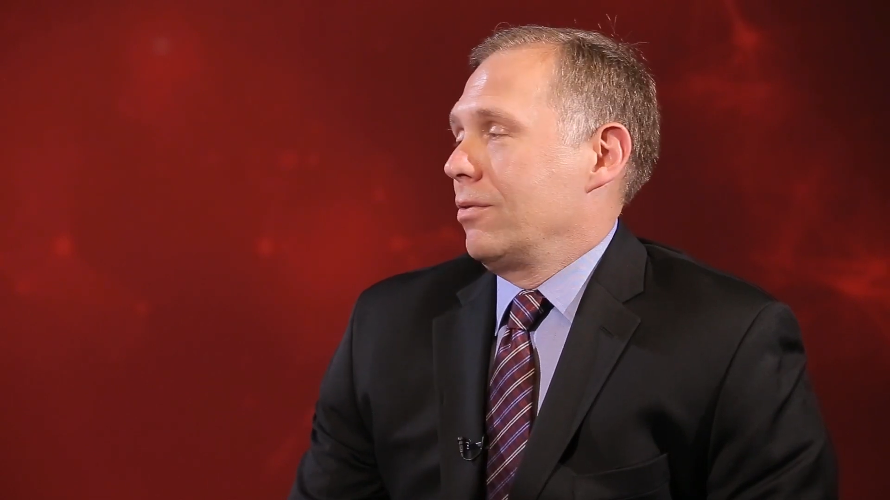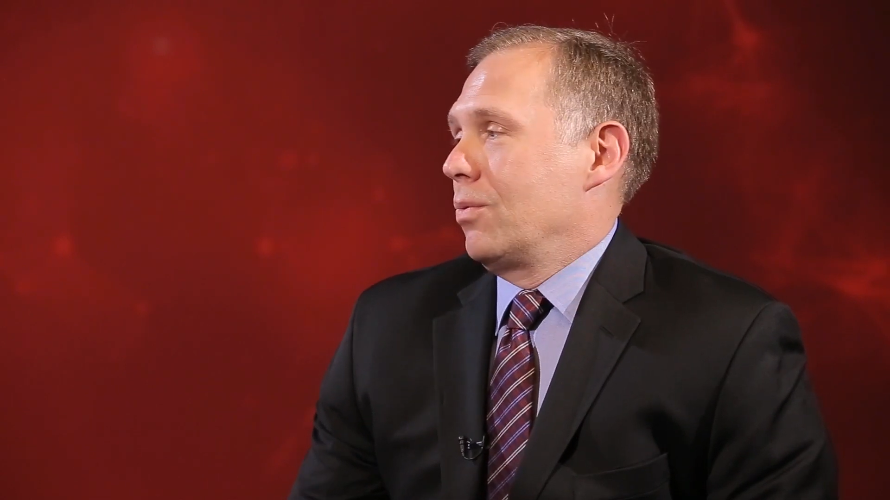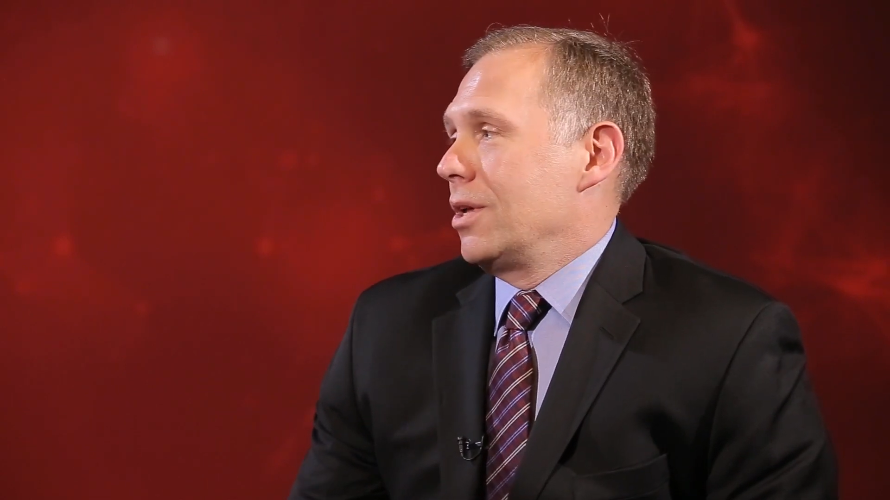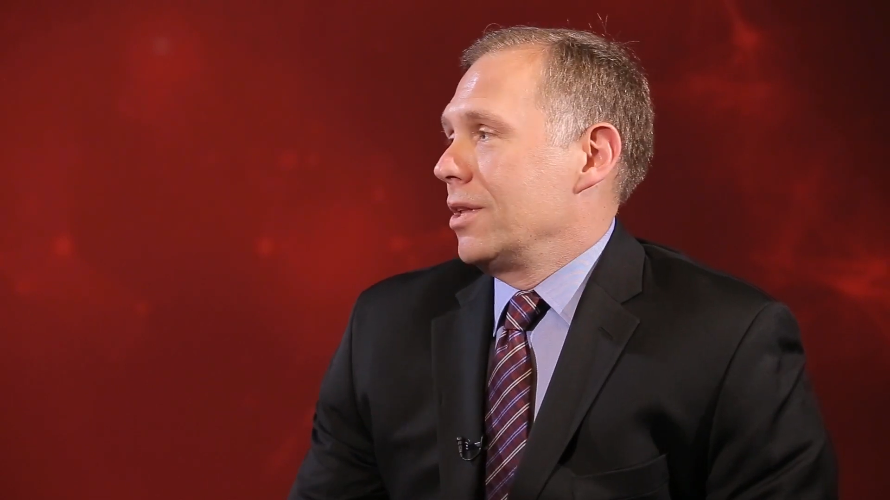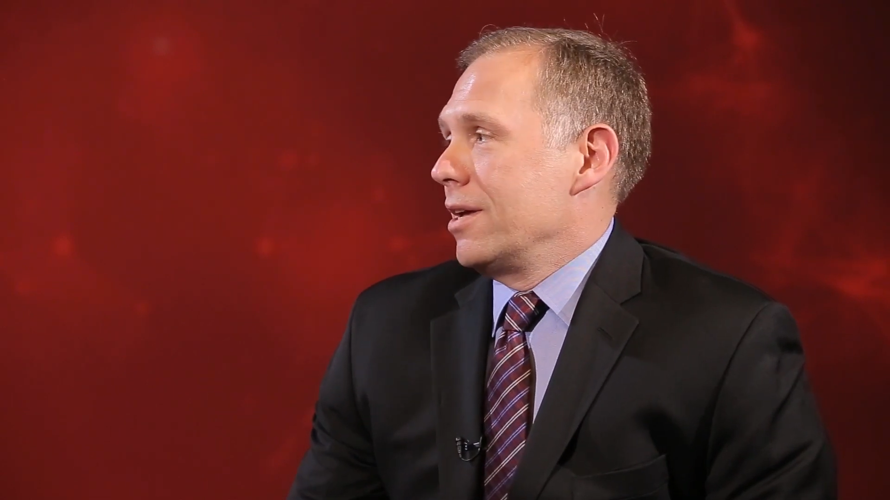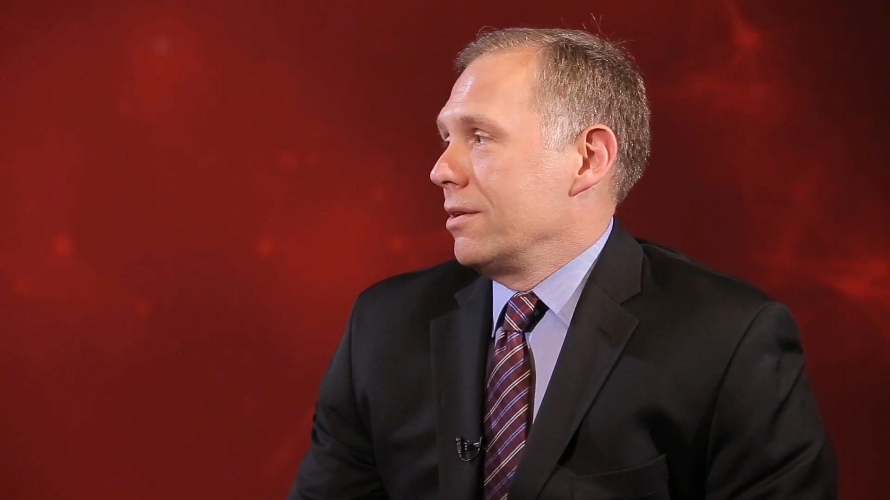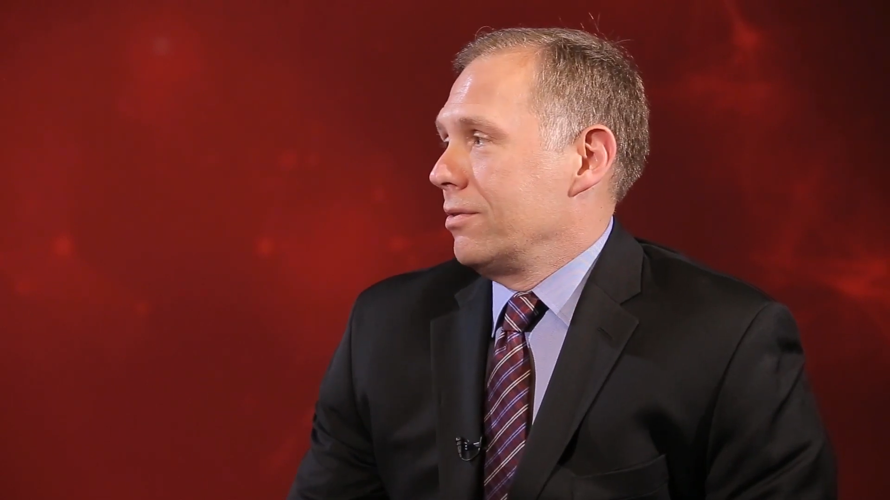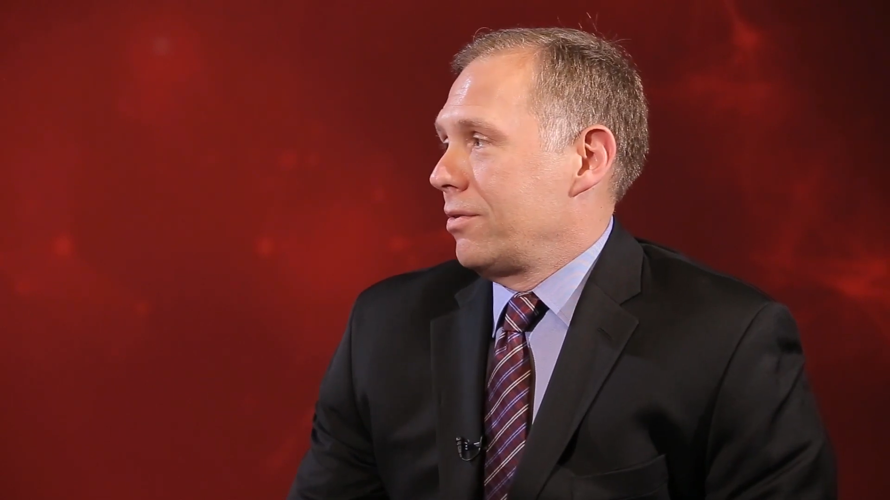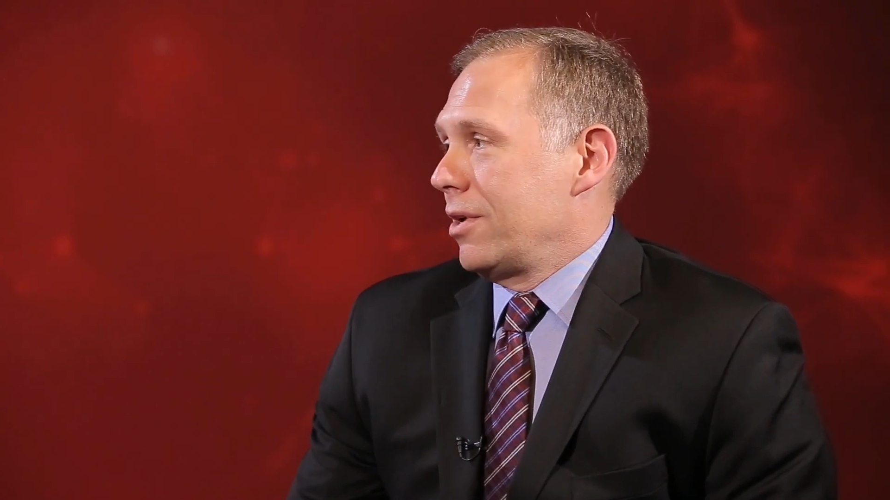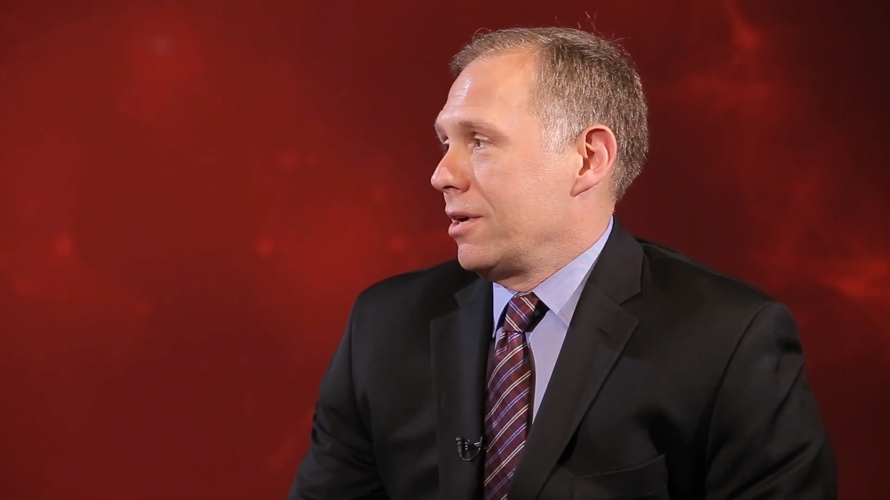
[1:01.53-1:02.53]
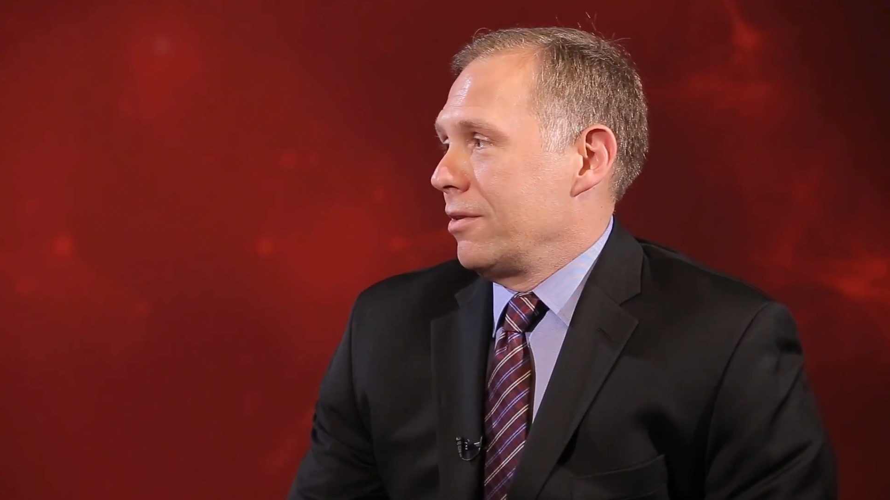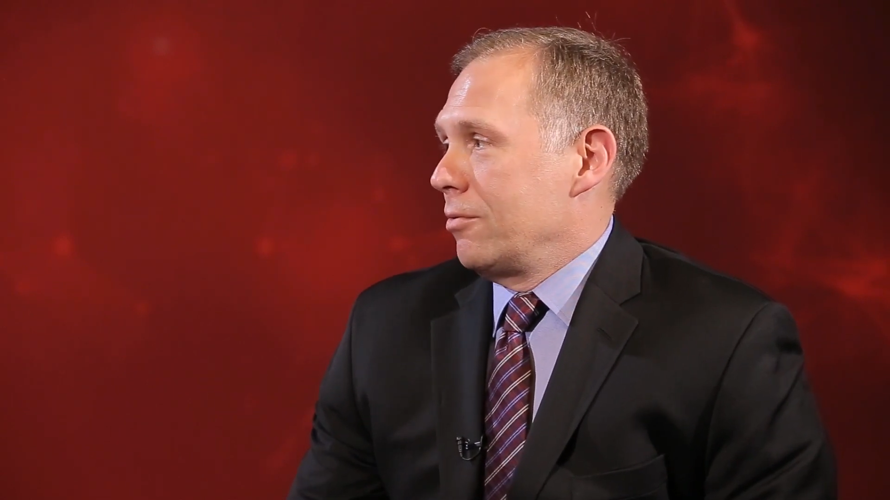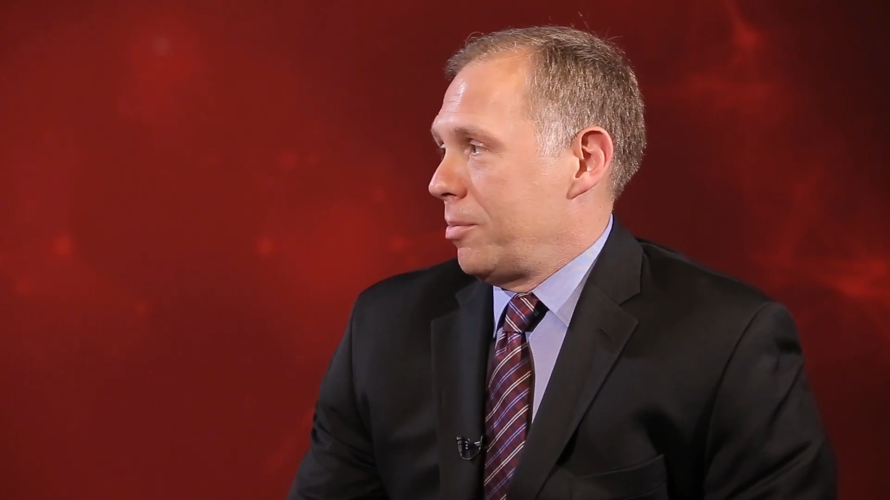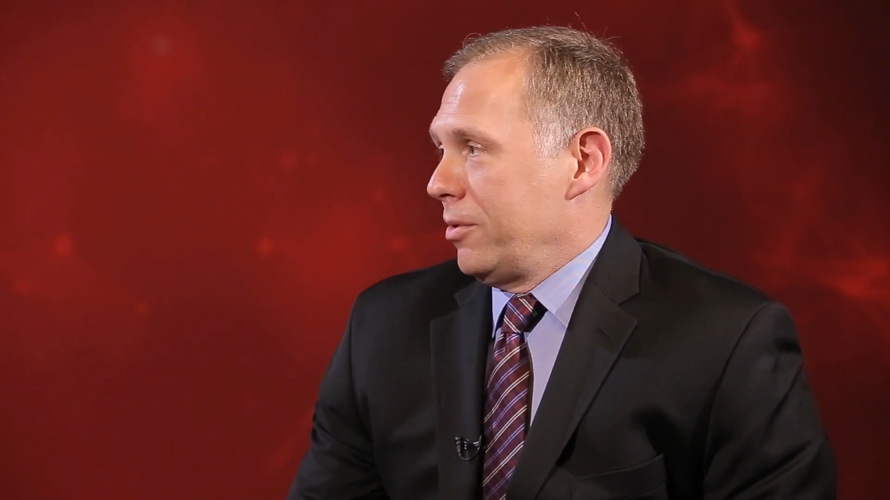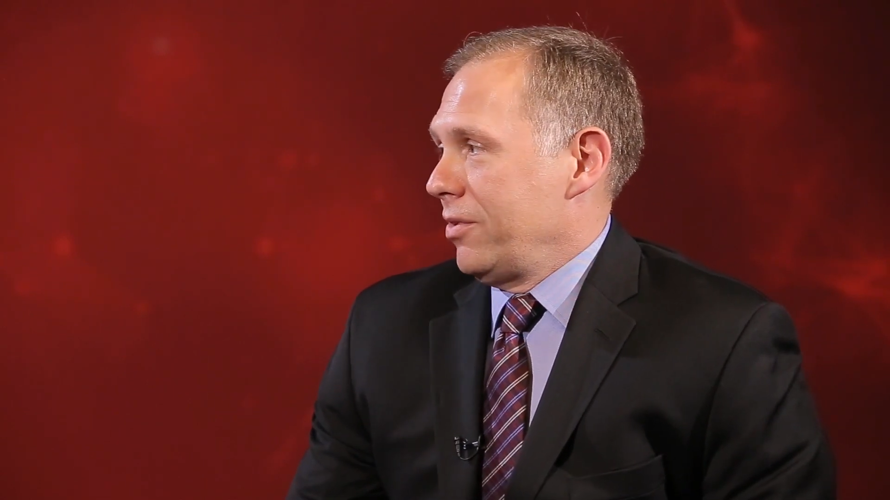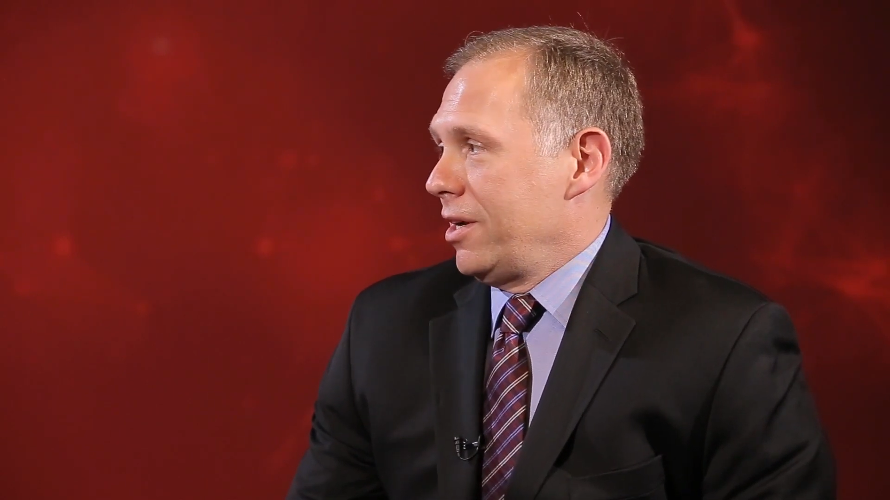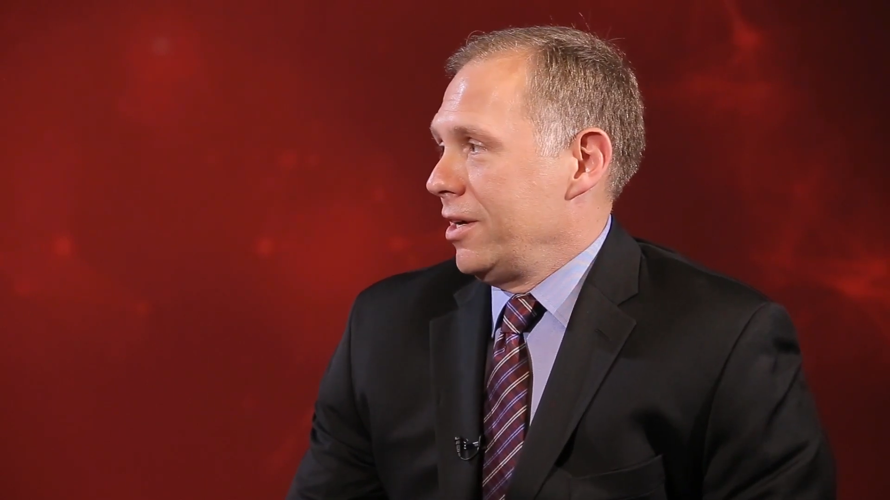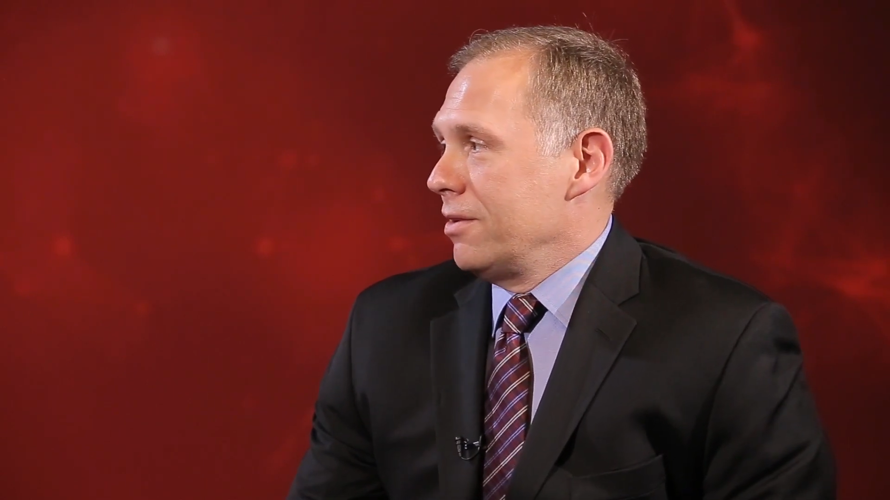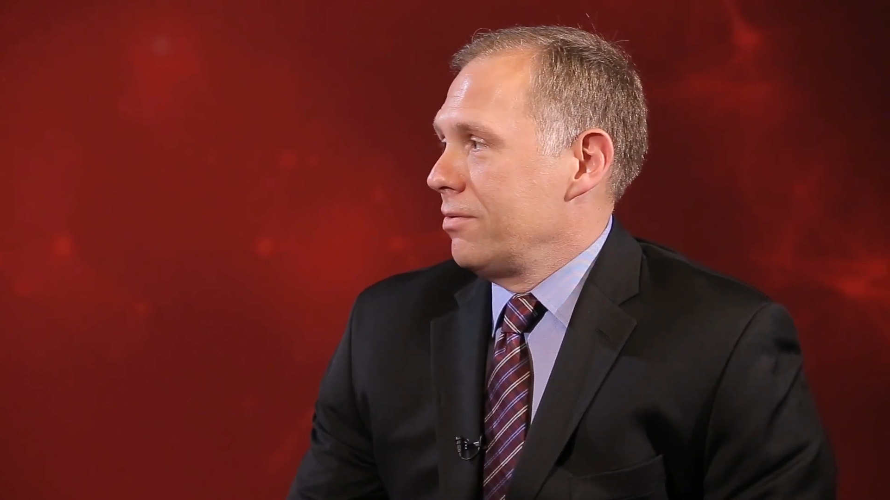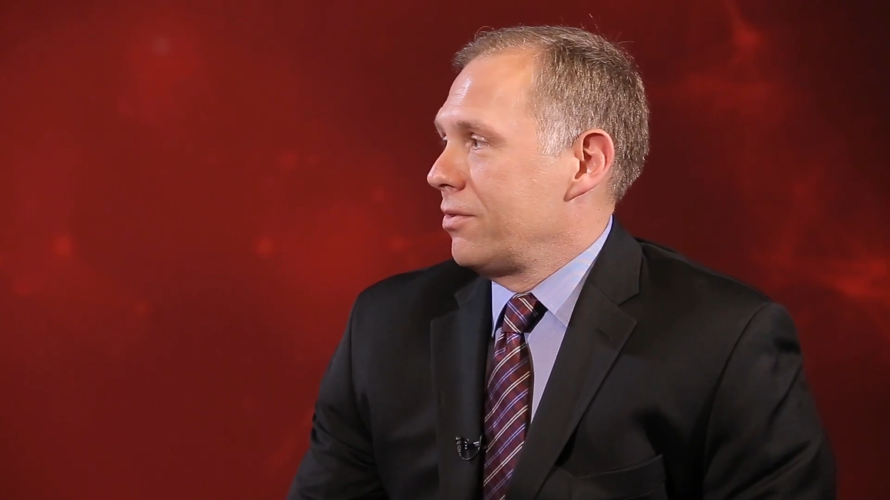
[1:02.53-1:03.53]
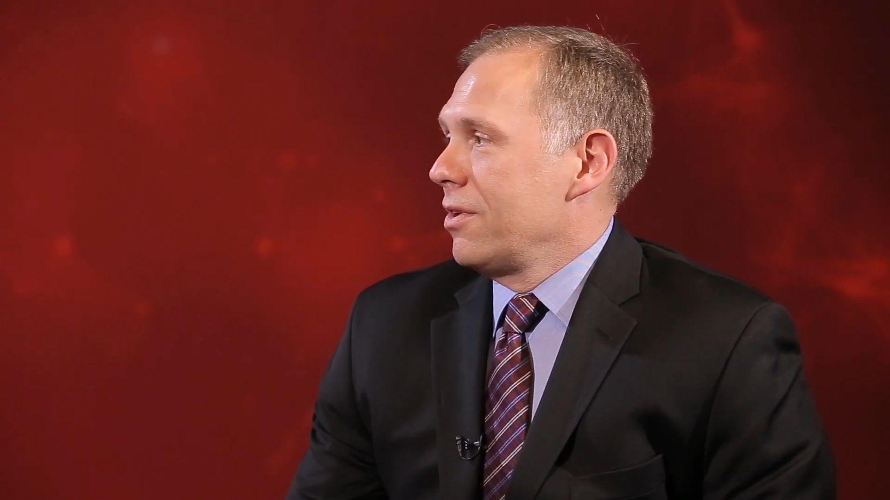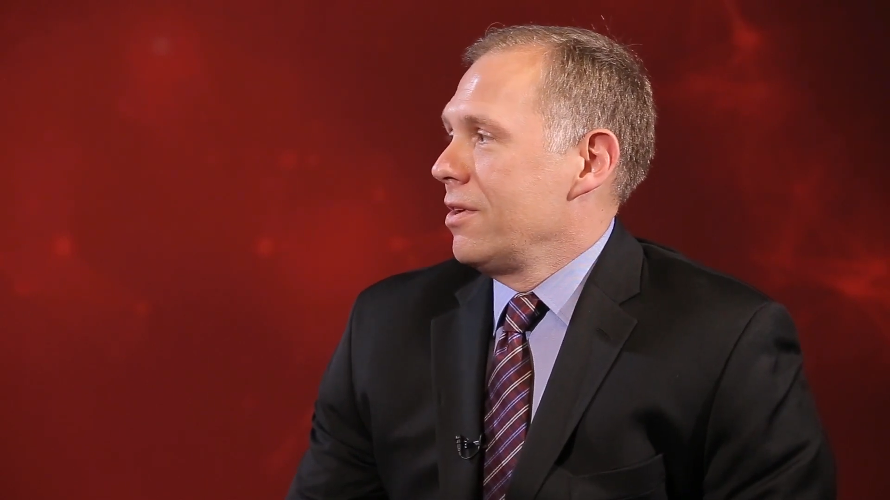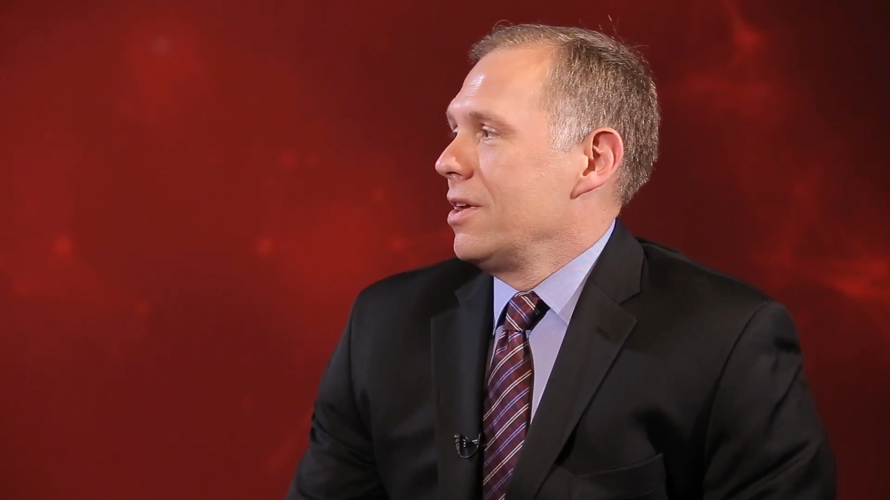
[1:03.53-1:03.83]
as well as their representatives